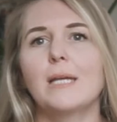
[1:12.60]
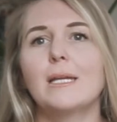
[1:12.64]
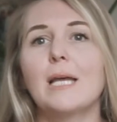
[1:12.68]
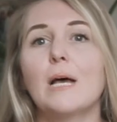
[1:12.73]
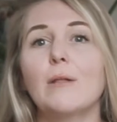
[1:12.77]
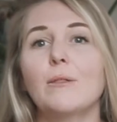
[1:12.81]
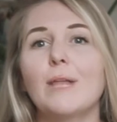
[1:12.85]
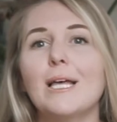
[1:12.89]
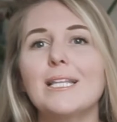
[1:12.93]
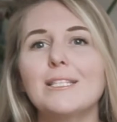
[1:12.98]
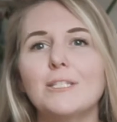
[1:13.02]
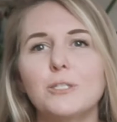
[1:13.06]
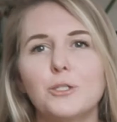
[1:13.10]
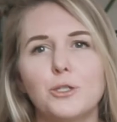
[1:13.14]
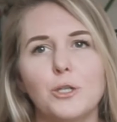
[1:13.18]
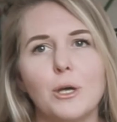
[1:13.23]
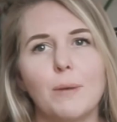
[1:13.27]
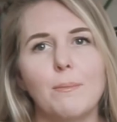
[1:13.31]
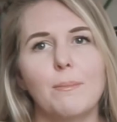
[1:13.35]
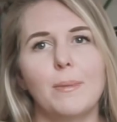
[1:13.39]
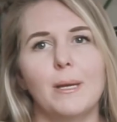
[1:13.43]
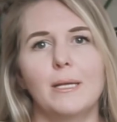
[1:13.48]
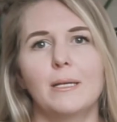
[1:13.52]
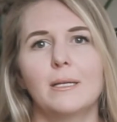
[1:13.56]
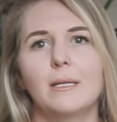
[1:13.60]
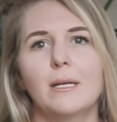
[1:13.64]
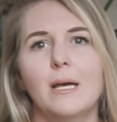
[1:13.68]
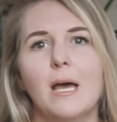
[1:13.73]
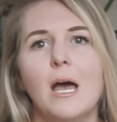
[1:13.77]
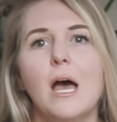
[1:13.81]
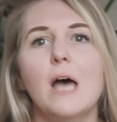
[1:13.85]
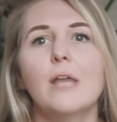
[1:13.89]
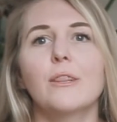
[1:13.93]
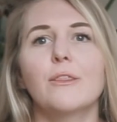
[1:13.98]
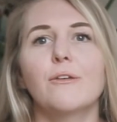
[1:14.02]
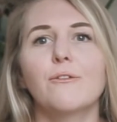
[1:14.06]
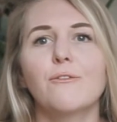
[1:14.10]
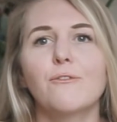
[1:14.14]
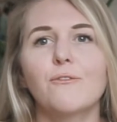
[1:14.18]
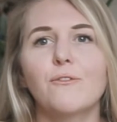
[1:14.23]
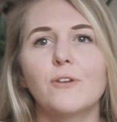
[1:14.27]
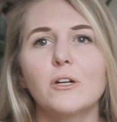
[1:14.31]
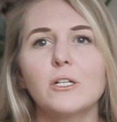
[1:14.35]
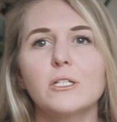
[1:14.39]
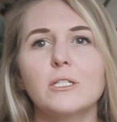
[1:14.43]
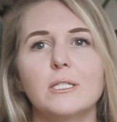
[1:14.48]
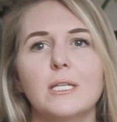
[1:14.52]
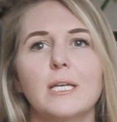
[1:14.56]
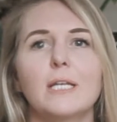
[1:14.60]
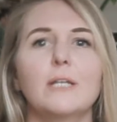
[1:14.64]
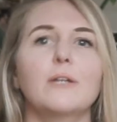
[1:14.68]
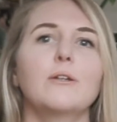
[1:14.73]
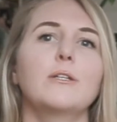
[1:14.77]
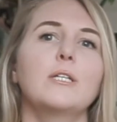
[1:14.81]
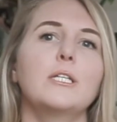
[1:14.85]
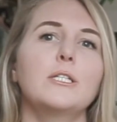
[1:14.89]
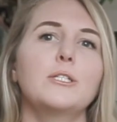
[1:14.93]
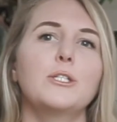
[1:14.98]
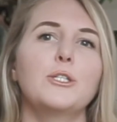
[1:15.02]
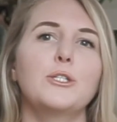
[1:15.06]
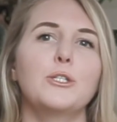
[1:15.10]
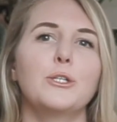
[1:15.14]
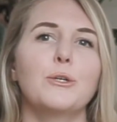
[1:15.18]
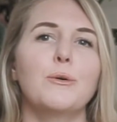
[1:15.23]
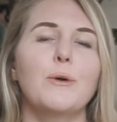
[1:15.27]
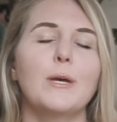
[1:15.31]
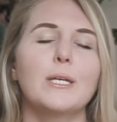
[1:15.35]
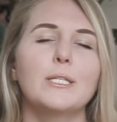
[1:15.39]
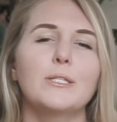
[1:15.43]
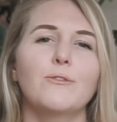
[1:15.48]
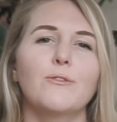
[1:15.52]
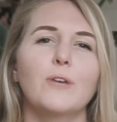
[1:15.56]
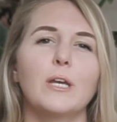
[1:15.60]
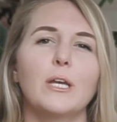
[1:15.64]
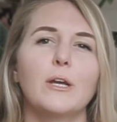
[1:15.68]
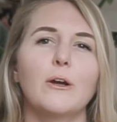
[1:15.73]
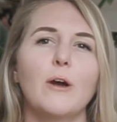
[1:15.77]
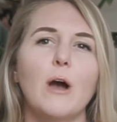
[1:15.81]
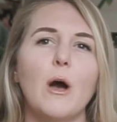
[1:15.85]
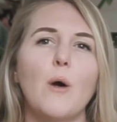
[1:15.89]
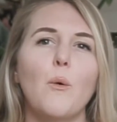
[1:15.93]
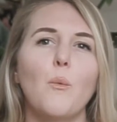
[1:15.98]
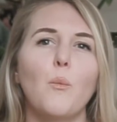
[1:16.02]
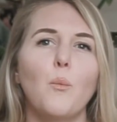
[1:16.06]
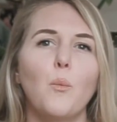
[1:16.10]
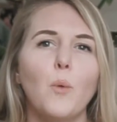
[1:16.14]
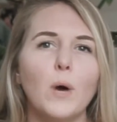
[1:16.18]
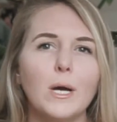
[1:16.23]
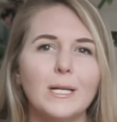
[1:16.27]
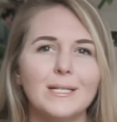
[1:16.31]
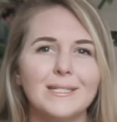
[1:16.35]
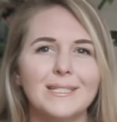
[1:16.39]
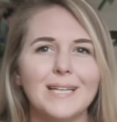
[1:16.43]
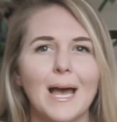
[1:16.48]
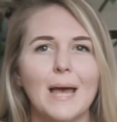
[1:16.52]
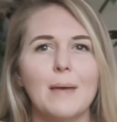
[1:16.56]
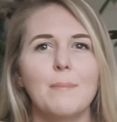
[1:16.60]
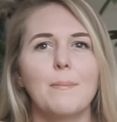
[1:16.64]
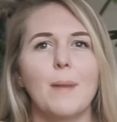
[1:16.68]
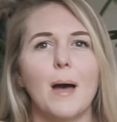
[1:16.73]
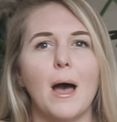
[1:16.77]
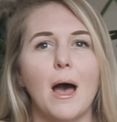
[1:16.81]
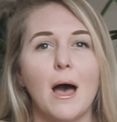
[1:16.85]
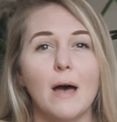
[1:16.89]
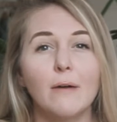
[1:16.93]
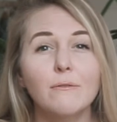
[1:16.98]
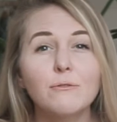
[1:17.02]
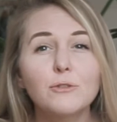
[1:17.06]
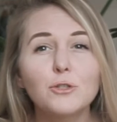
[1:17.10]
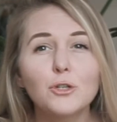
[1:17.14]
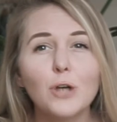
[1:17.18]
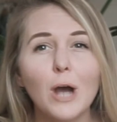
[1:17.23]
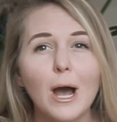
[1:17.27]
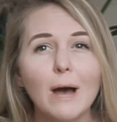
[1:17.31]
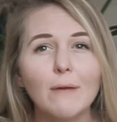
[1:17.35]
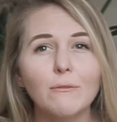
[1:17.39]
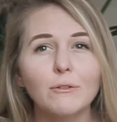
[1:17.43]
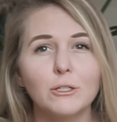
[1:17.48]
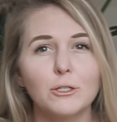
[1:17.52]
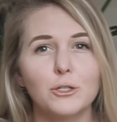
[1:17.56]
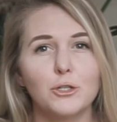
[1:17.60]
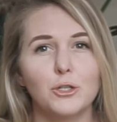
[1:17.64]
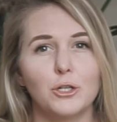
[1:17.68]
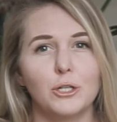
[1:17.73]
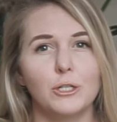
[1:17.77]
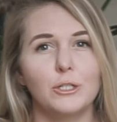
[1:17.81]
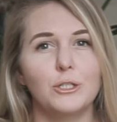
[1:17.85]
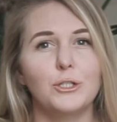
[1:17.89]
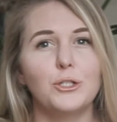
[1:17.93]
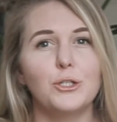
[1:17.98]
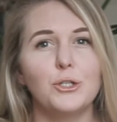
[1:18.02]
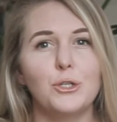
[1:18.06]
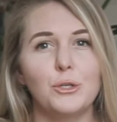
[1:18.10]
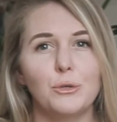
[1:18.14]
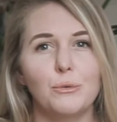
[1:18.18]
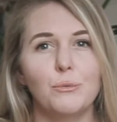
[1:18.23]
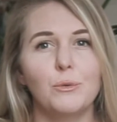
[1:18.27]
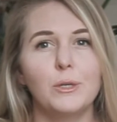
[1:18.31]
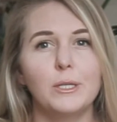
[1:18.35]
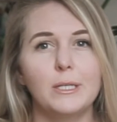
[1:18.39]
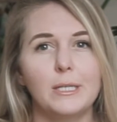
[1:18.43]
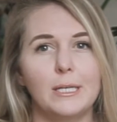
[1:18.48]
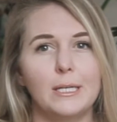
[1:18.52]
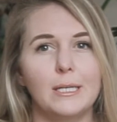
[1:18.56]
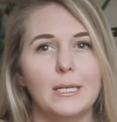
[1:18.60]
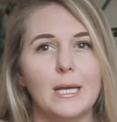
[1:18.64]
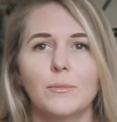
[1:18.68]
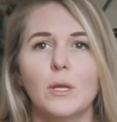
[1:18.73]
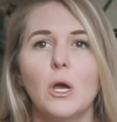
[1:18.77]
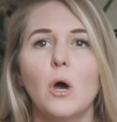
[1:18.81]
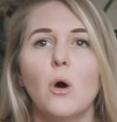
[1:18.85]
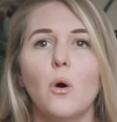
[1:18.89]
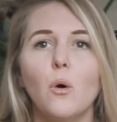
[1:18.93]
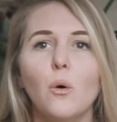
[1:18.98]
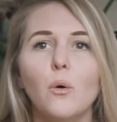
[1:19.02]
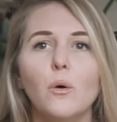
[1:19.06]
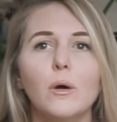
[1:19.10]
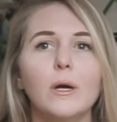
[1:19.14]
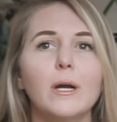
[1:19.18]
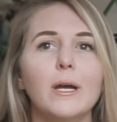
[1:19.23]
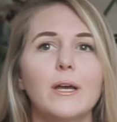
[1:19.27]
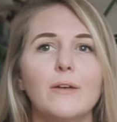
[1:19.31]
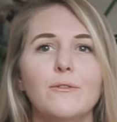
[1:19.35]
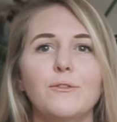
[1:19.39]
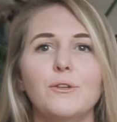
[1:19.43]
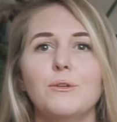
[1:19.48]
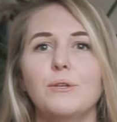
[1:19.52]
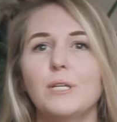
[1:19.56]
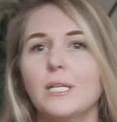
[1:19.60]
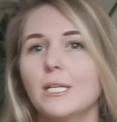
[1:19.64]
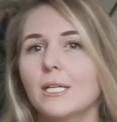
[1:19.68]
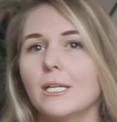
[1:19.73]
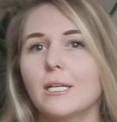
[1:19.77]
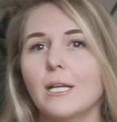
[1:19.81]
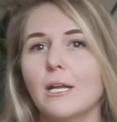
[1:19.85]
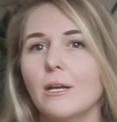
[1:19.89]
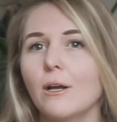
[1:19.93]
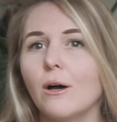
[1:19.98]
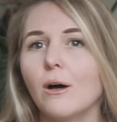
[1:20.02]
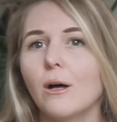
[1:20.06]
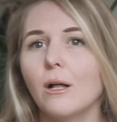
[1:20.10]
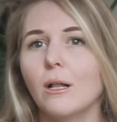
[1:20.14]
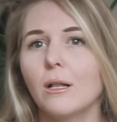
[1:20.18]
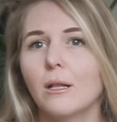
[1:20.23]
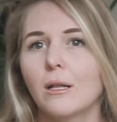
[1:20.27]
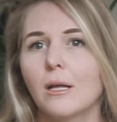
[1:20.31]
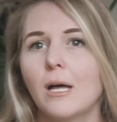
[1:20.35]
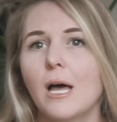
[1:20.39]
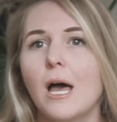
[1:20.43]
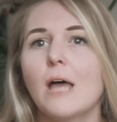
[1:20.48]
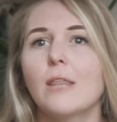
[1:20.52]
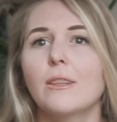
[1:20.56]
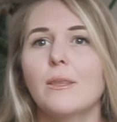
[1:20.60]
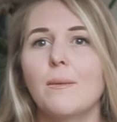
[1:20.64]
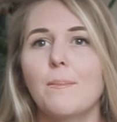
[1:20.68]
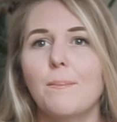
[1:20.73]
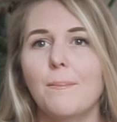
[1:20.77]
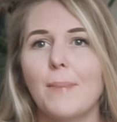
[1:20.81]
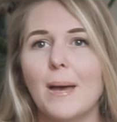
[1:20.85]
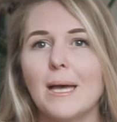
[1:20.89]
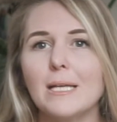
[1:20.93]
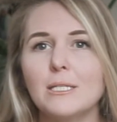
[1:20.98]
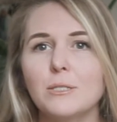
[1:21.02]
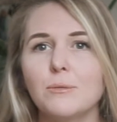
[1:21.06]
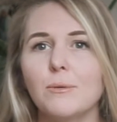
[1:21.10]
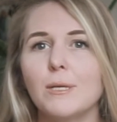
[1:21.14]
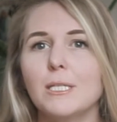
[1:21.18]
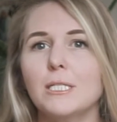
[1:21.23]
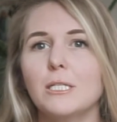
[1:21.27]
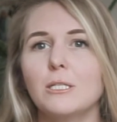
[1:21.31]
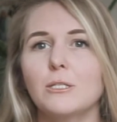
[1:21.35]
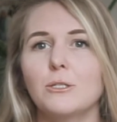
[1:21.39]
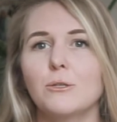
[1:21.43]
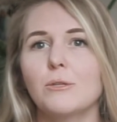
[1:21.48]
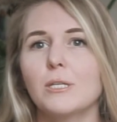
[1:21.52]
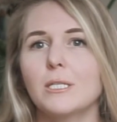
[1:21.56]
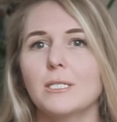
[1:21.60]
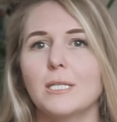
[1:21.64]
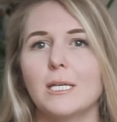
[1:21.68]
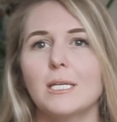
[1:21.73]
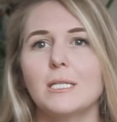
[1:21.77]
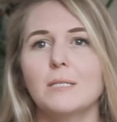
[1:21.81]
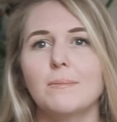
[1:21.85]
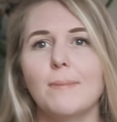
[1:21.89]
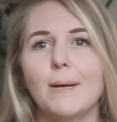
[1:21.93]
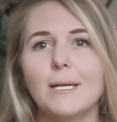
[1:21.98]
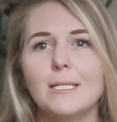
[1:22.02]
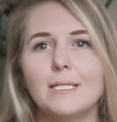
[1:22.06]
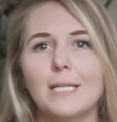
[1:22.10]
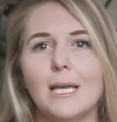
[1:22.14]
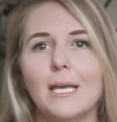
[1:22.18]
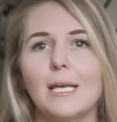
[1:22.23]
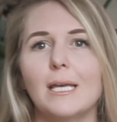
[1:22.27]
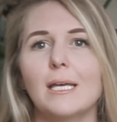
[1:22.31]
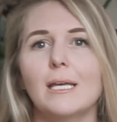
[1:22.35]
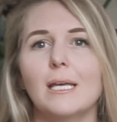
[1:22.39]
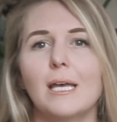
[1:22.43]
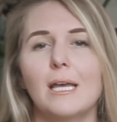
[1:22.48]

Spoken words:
Now let's jump in. The first thing you'll need to do is figure out what type of travel insurance you will need, or if you need it at all. The best way to do this is by taking